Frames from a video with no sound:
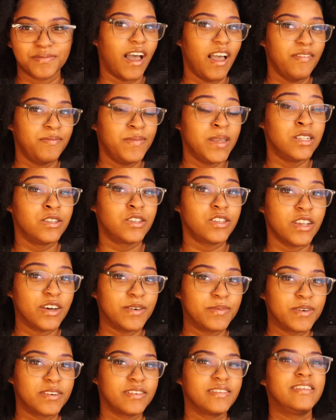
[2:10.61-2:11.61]
I've been
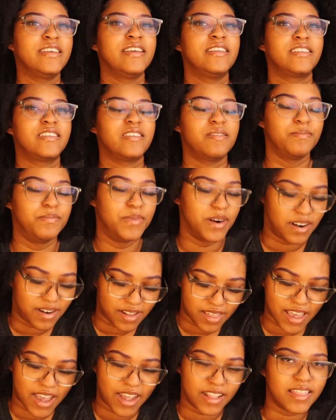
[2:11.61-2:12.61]
sober since
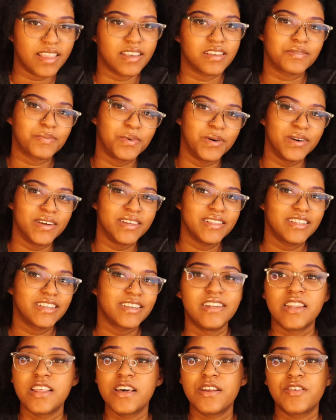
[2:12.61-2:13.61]
birth at this point.
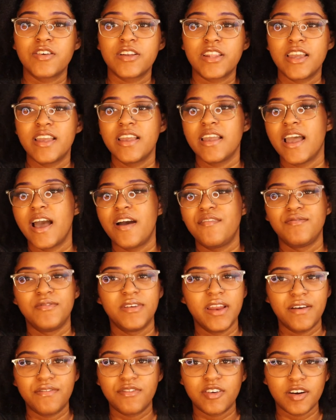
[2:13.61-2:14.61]
Literally have
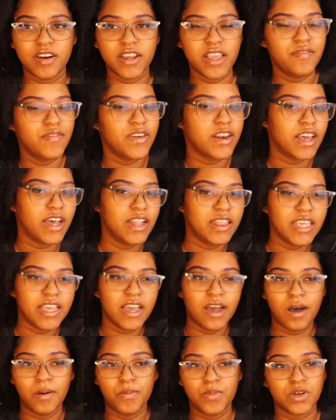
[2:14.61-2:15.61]
never even had the
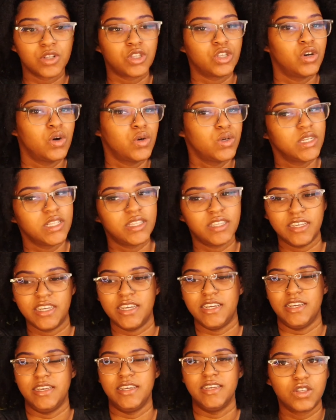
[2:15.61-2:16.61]

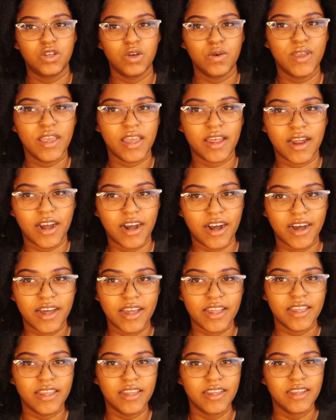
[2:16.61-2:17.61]
opportunity to get high.